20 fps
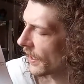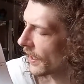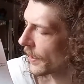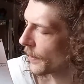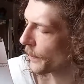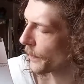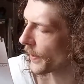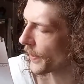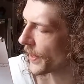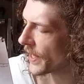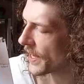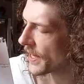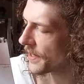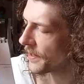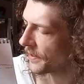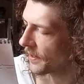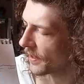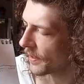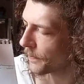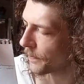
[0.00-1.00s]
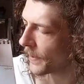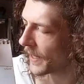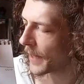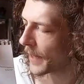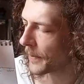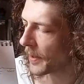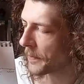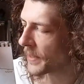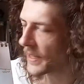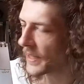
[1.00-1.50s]
But then, bam,
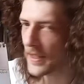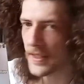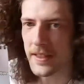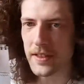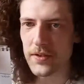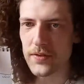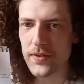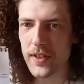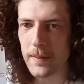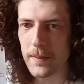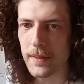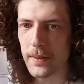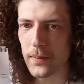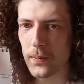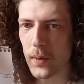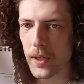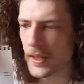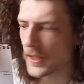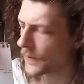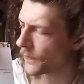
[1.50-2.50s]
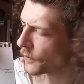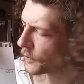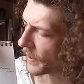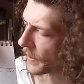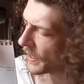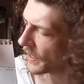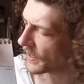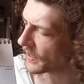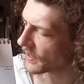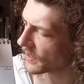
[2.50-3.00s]
I meet this incredibly wonderful
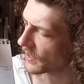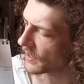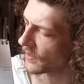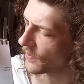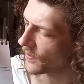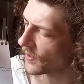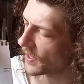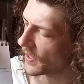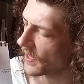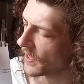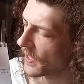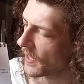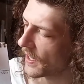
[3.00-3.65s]
person, right?